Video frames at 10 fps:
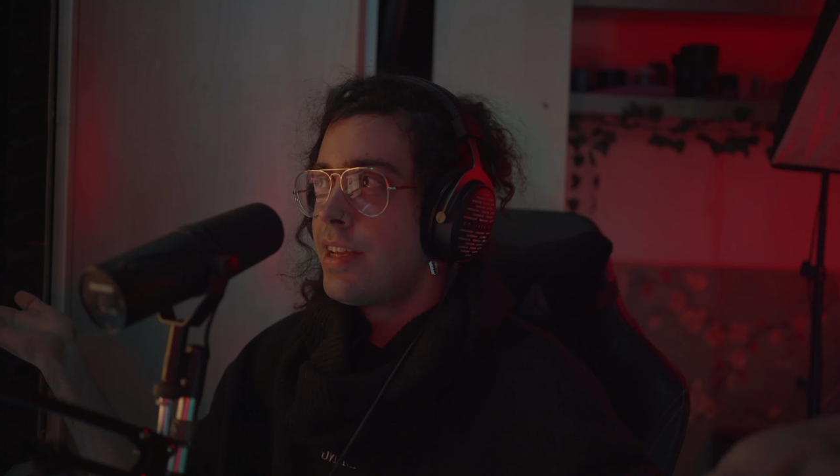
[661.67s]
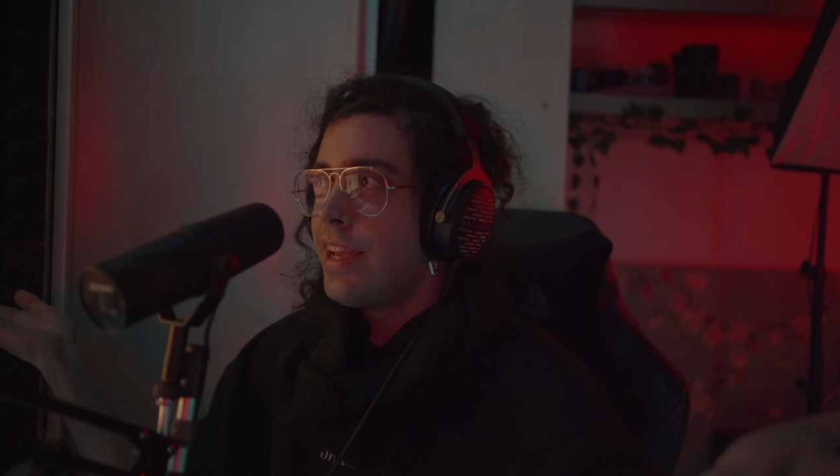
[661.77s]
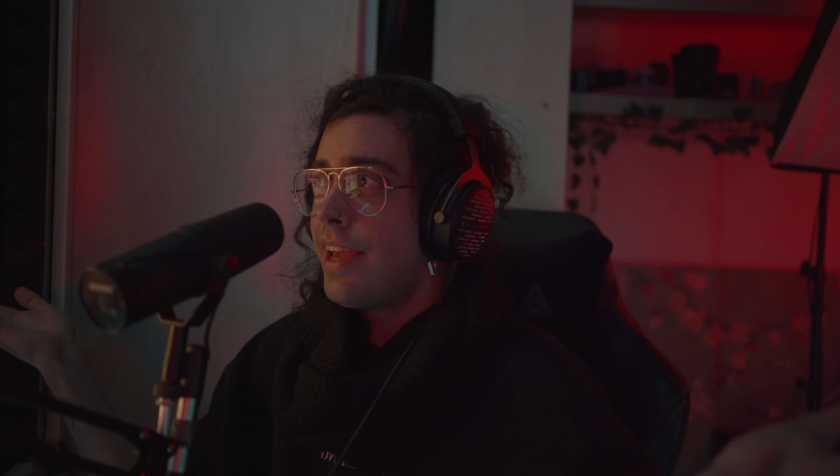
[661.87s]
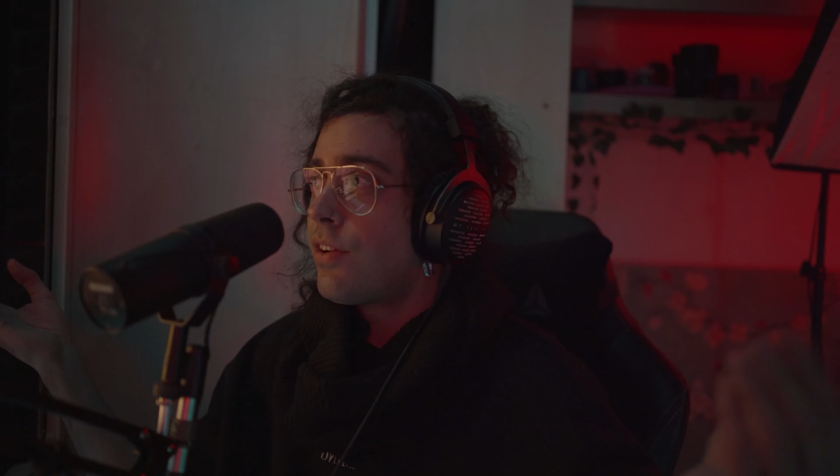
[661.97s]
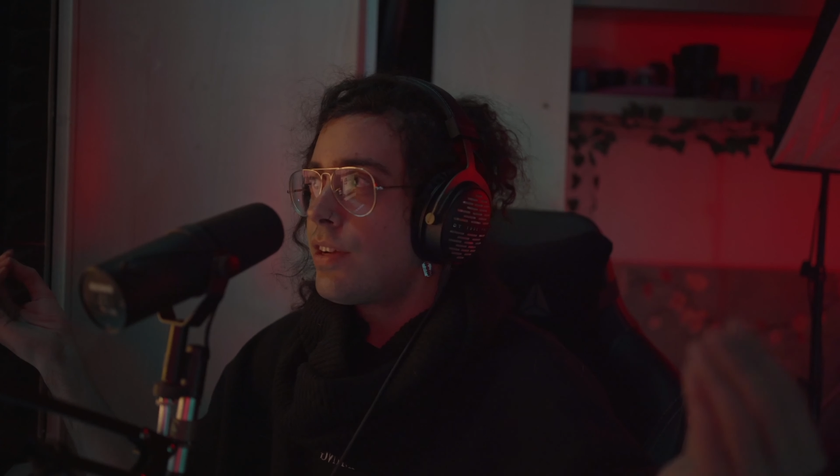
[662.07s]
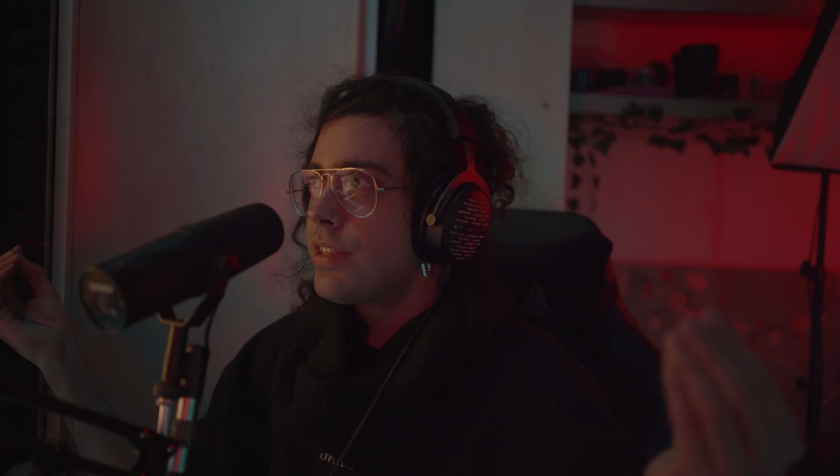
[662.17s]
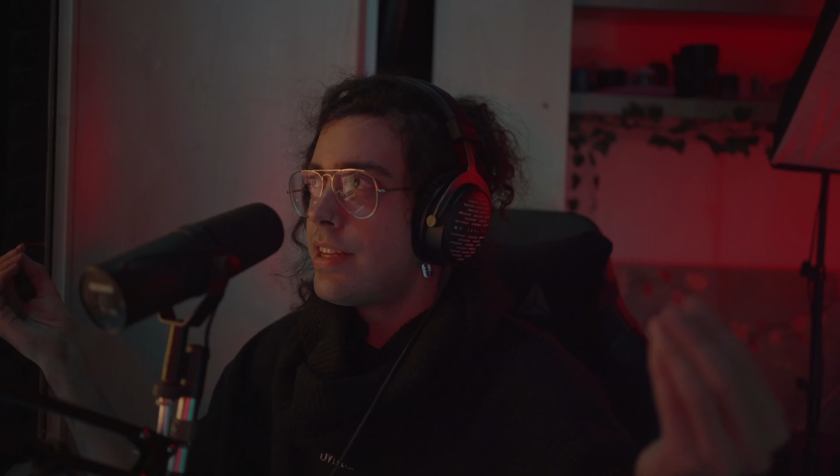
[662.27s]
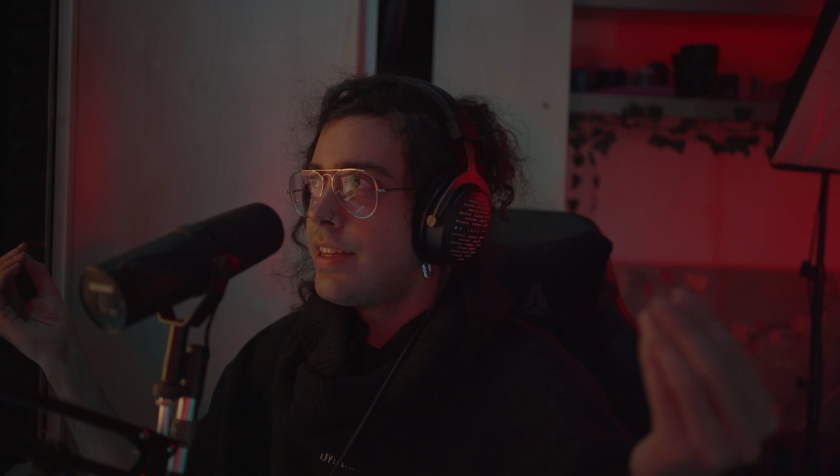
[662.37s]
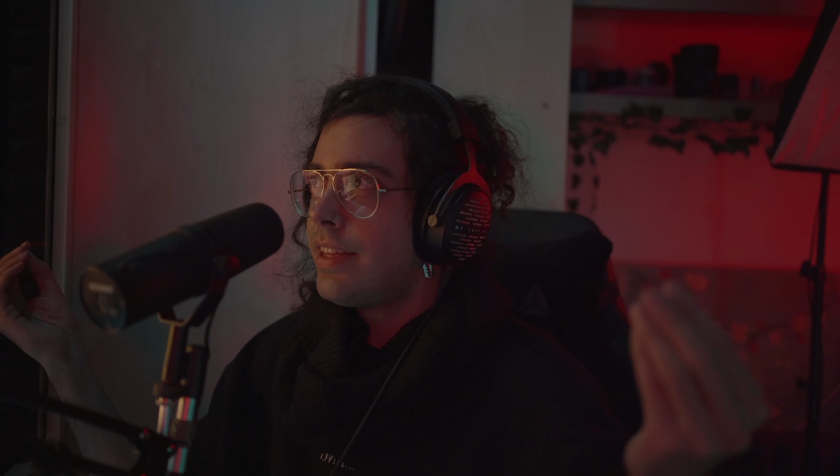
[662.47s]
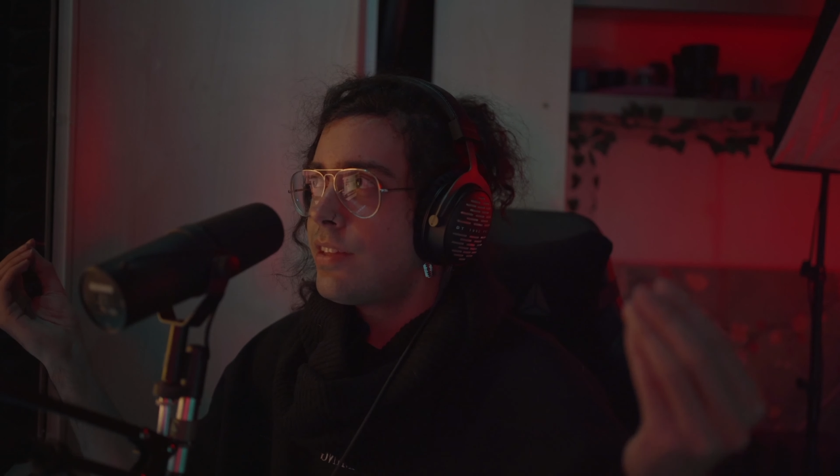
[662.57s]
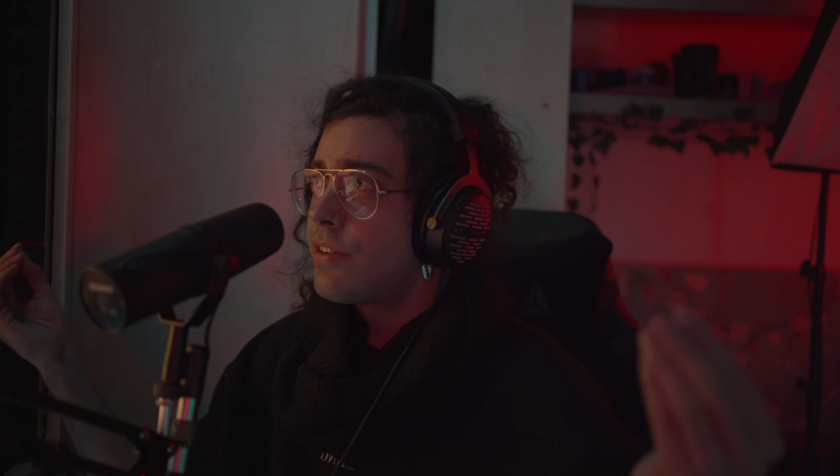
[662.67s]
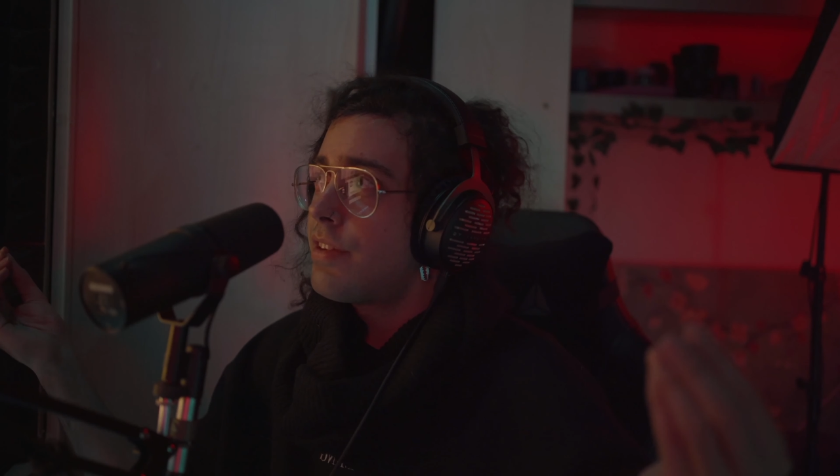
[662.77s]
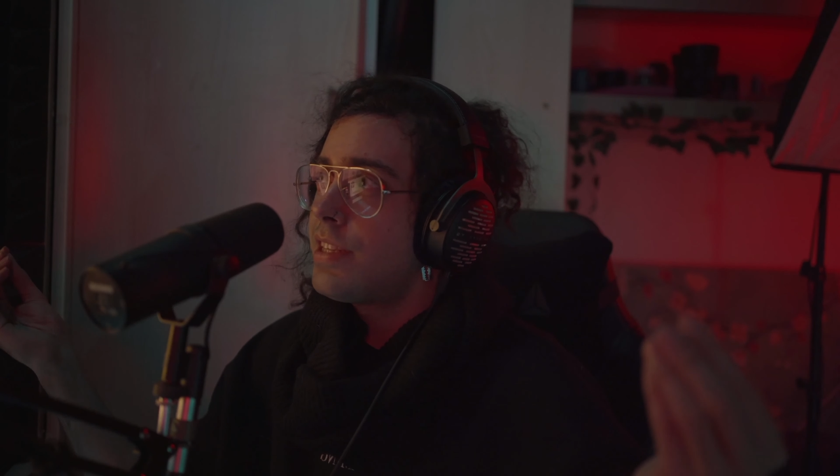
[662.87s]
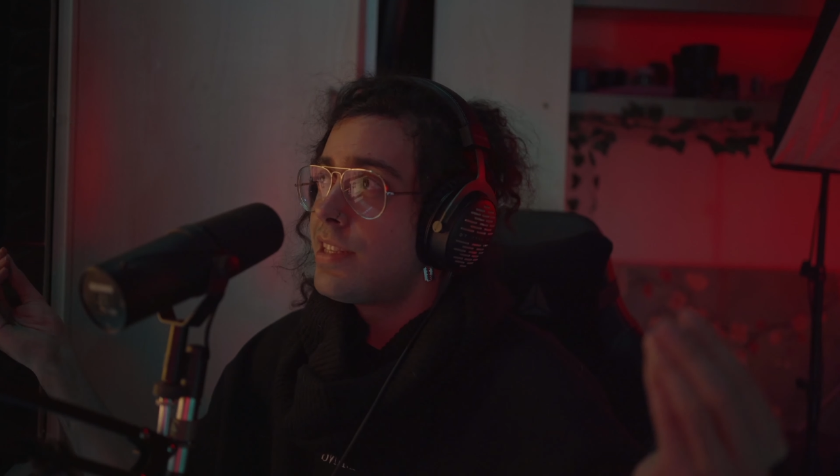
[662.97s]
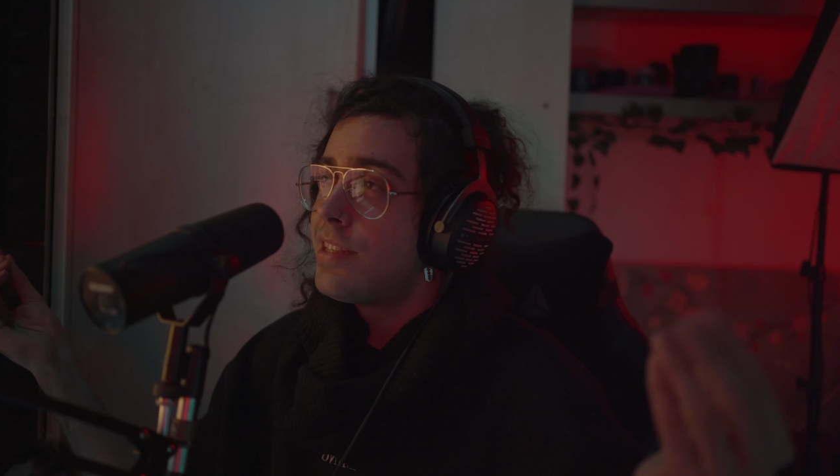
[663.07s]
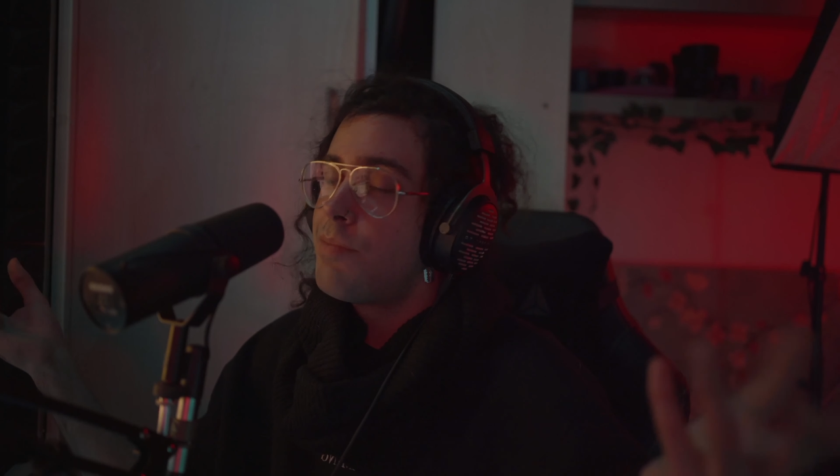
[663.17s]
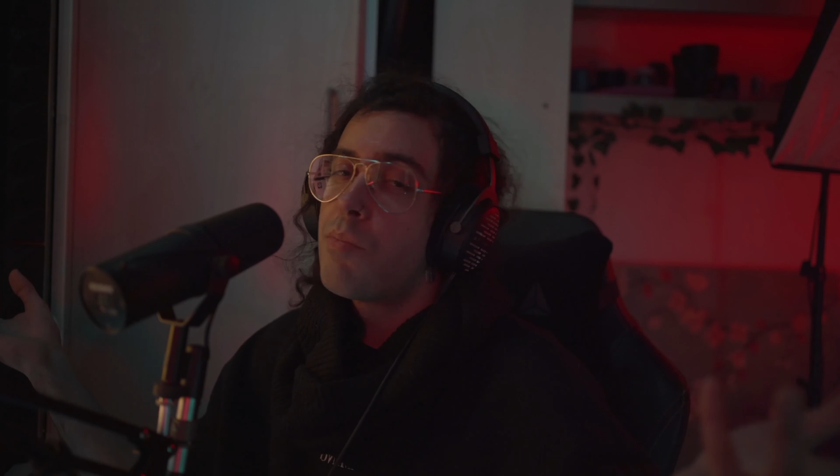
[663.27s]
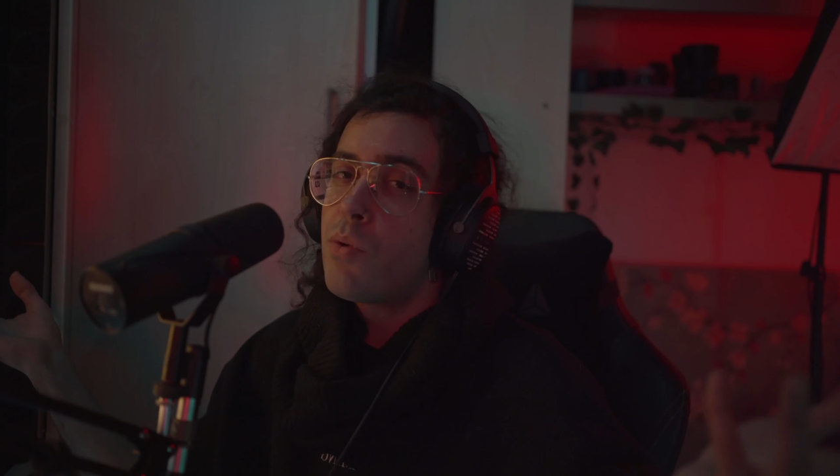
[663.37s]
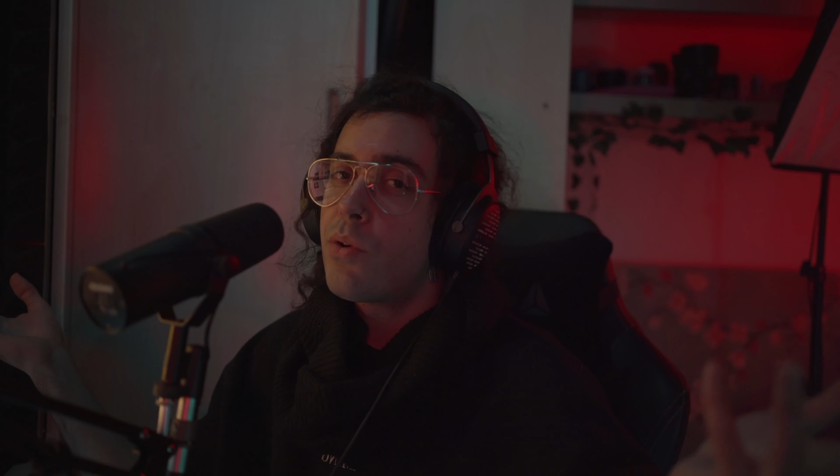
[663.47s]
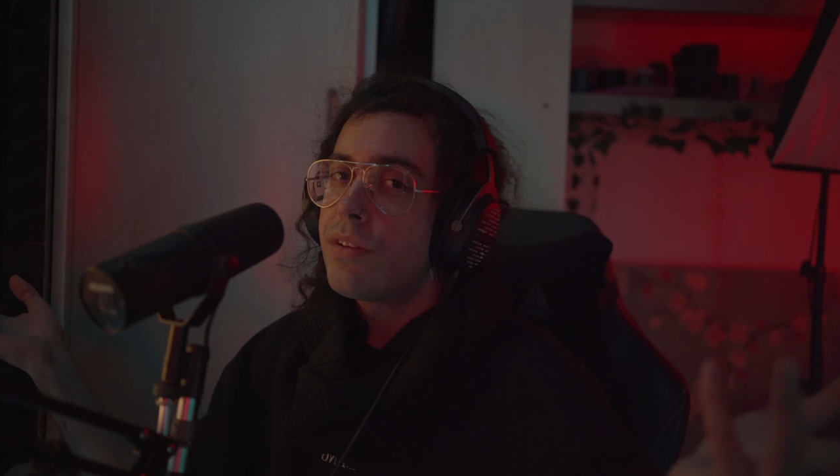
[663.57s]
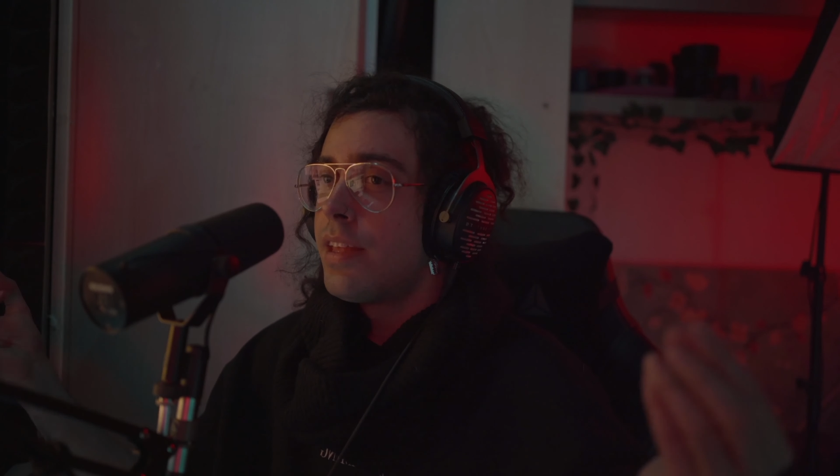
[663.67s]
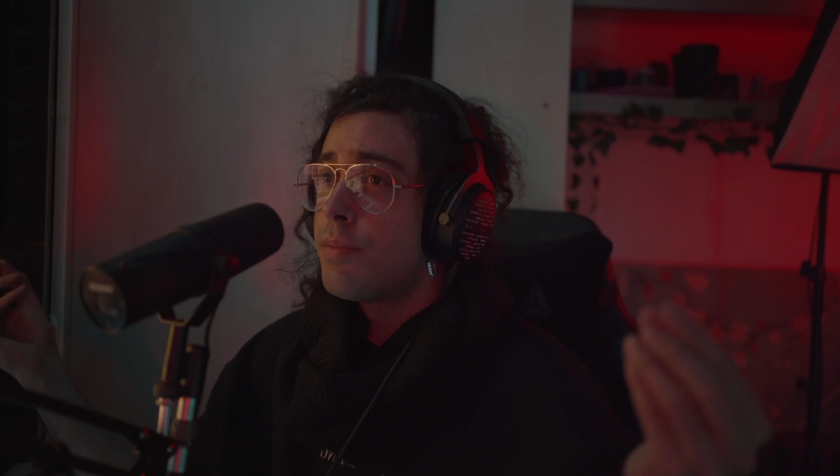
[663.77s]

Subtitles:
And honestly, the interface is important.